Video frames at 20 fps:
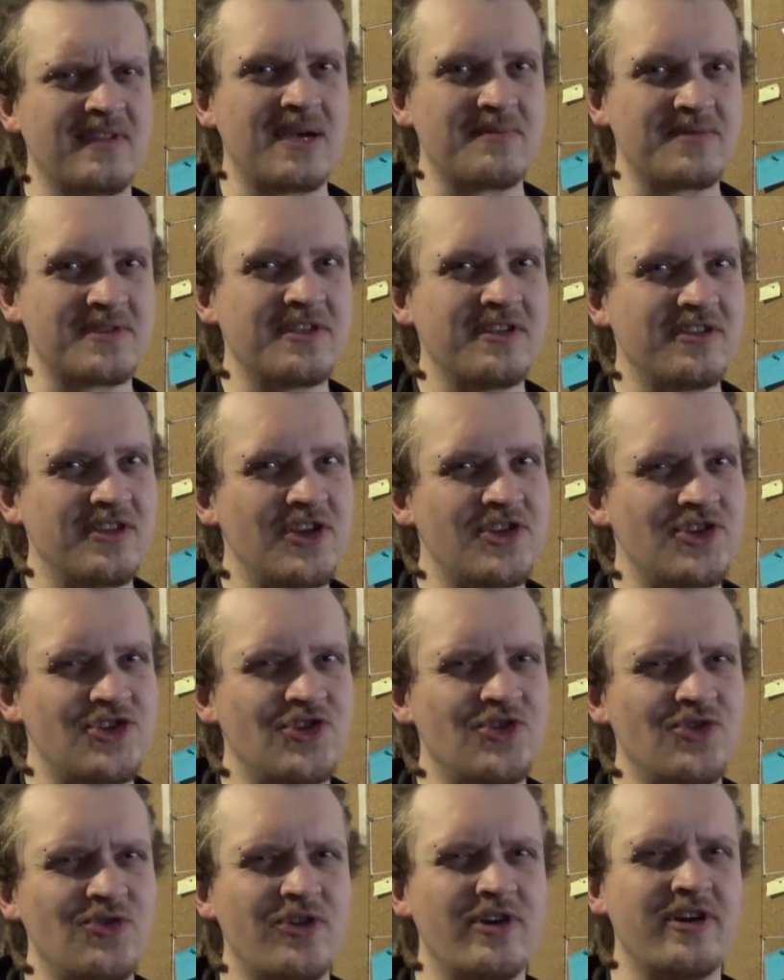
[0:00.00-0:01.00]
I'm still not
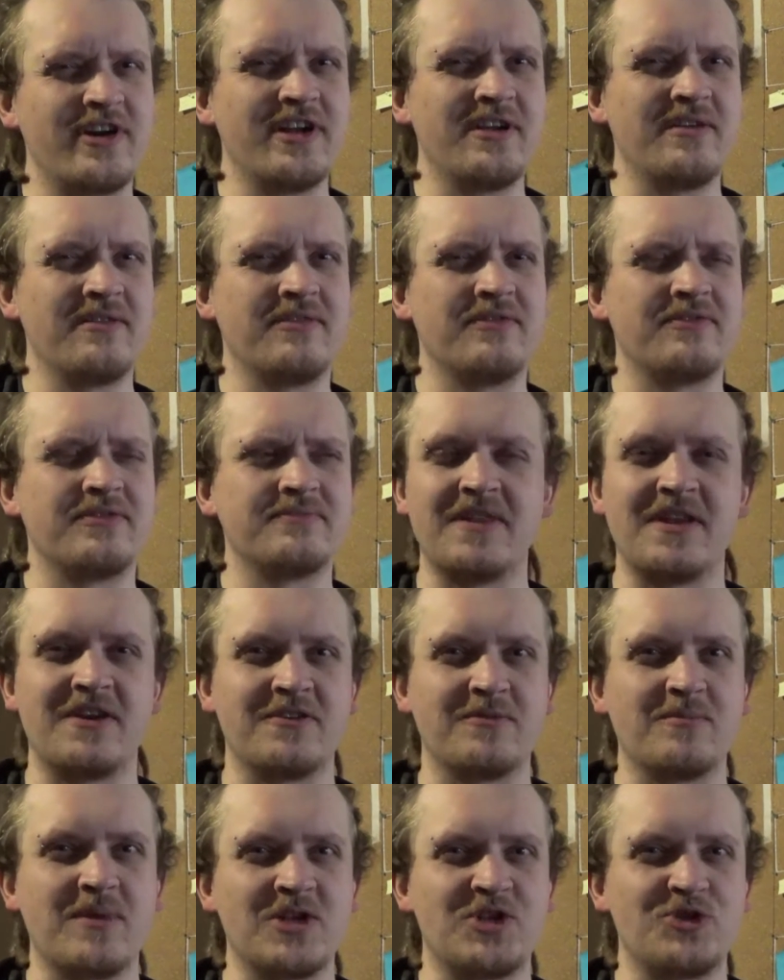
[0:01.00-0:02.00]
sure if
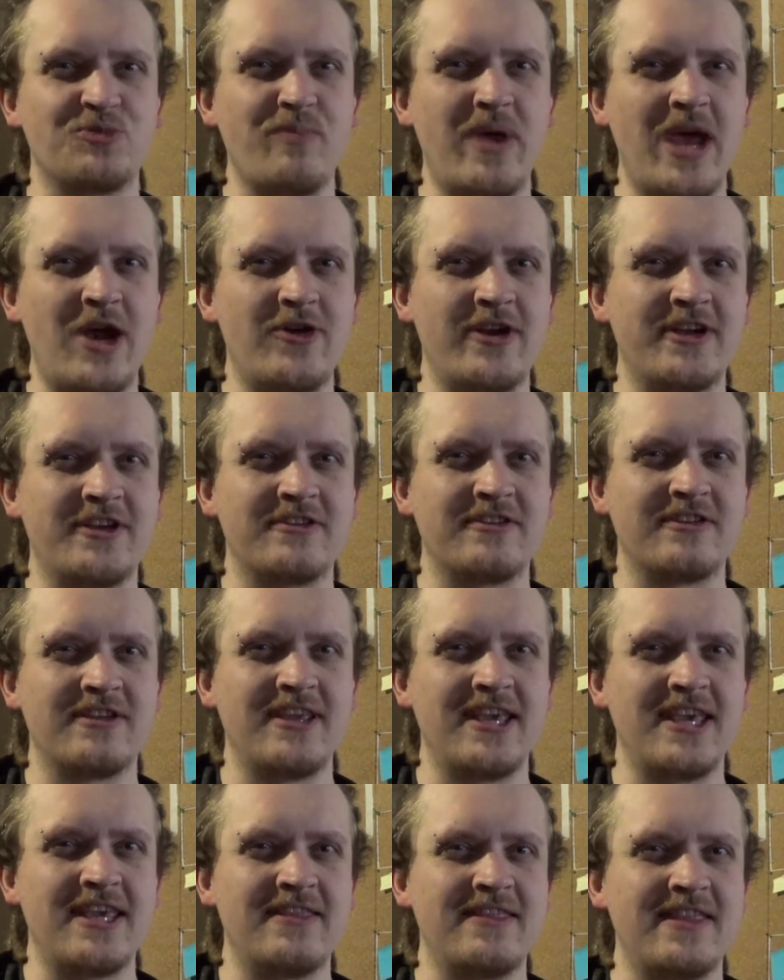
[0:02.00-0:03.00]
there's much merit
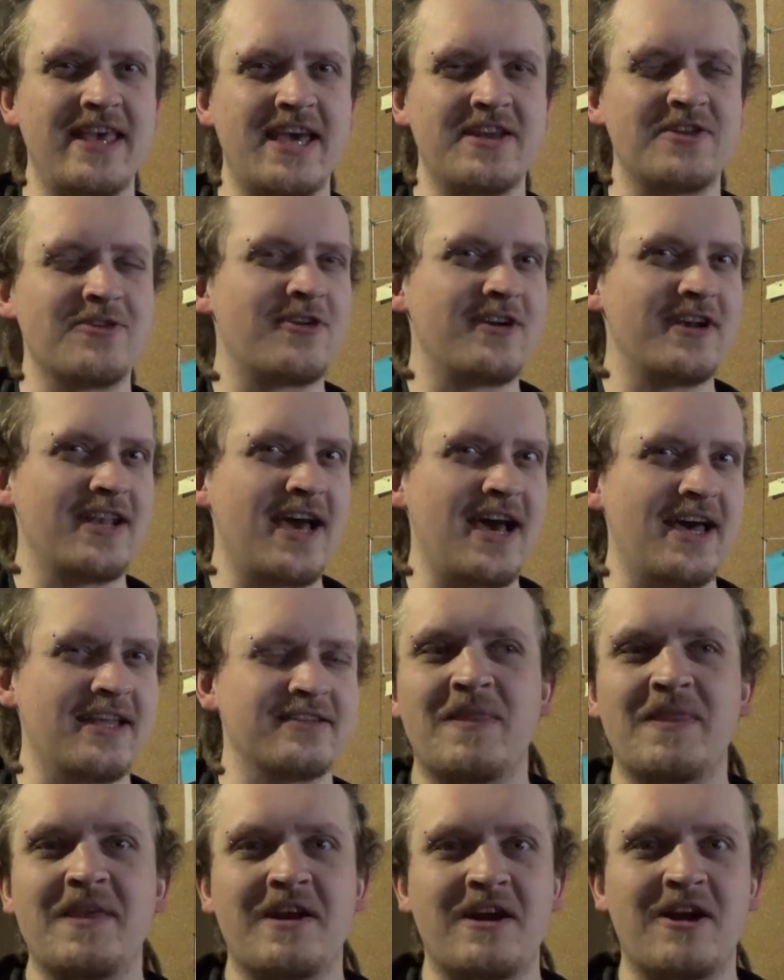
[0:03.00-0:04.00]
in that or
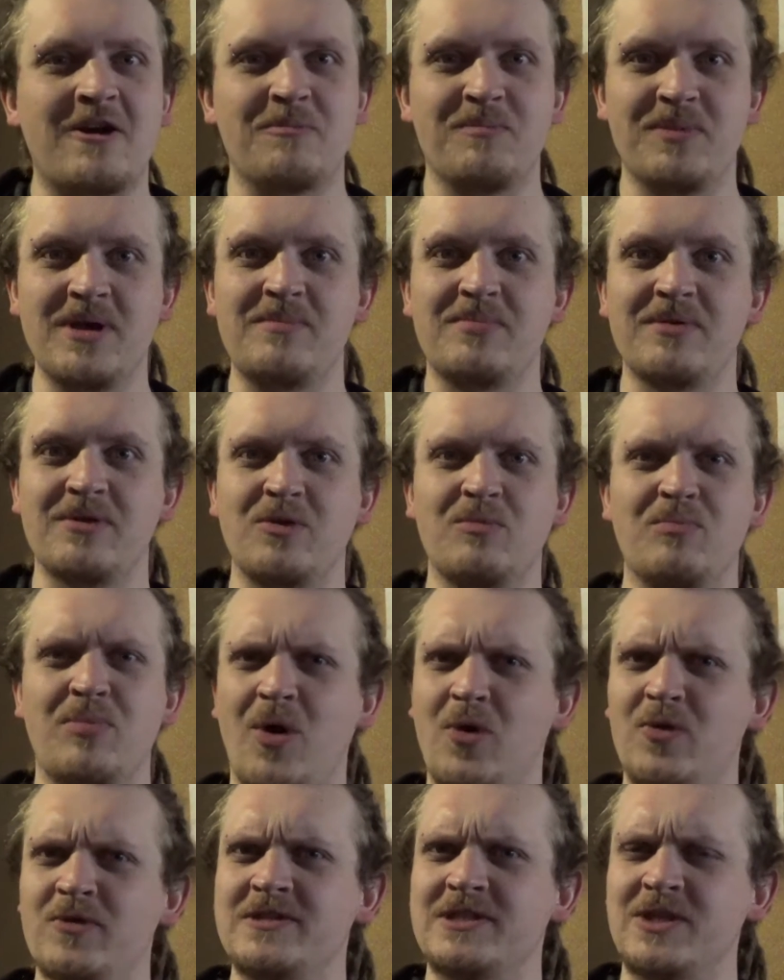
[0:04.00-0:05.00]
not. There are people who
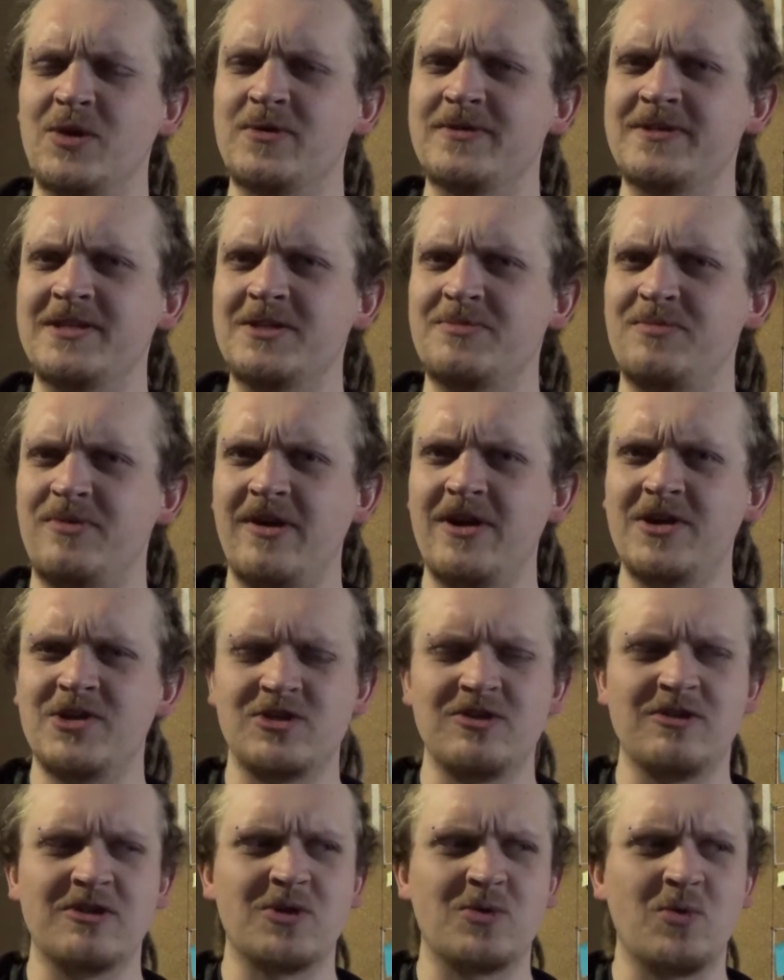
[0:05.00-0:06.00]
post those
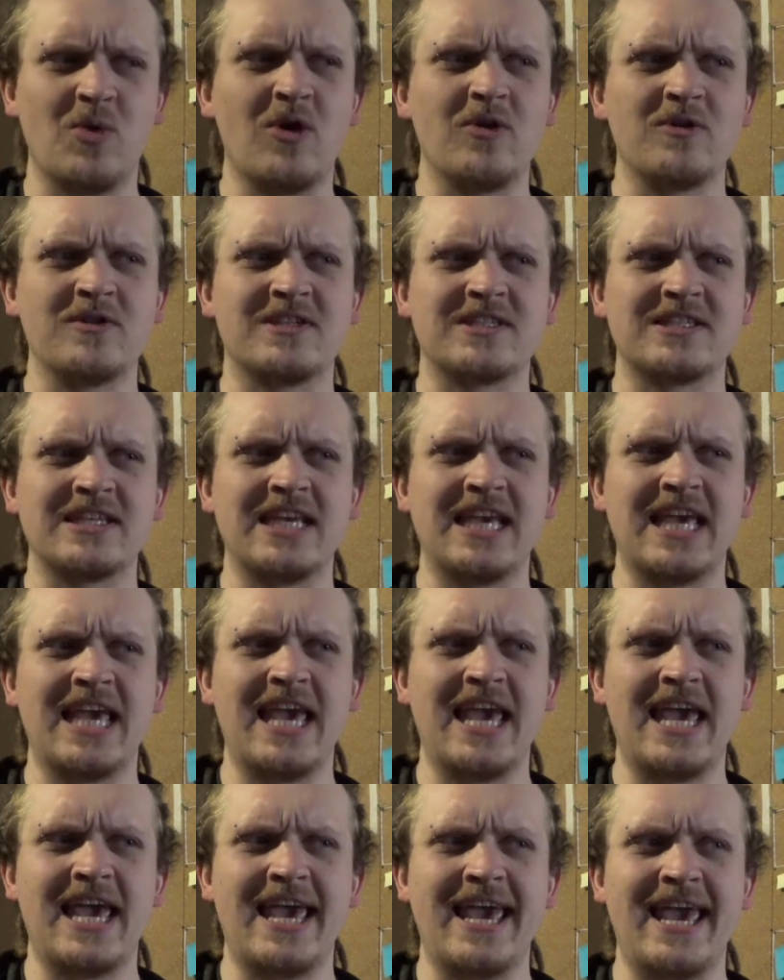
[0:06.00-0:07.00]
inspirational quotes
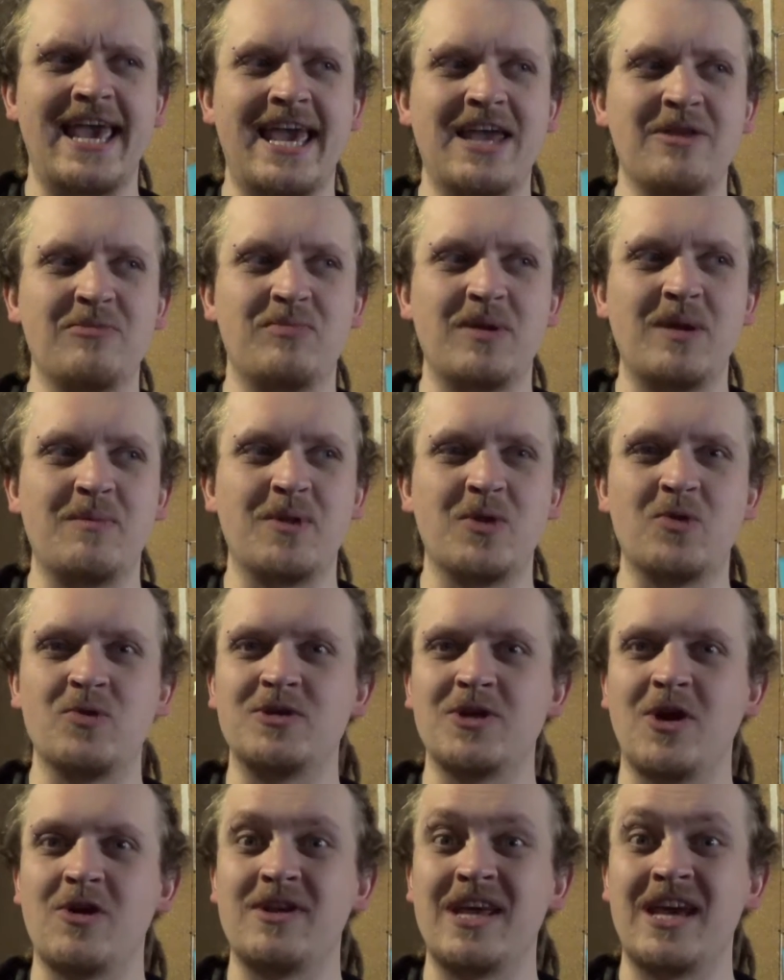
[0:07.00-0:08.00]
and people who
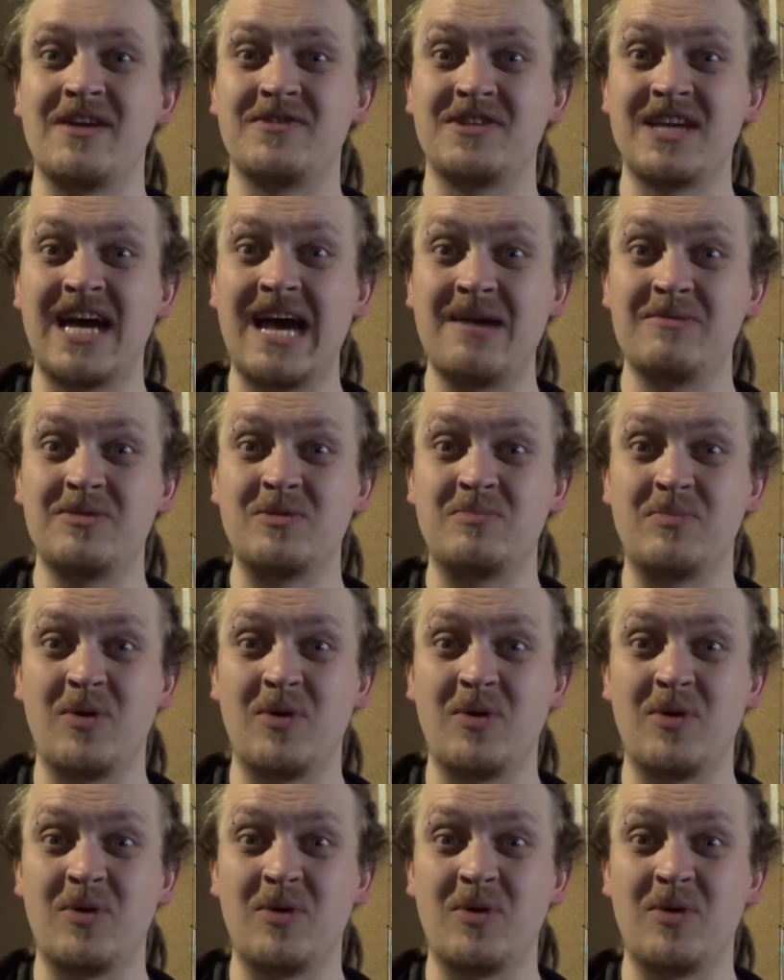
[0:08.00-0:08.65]
don't have time to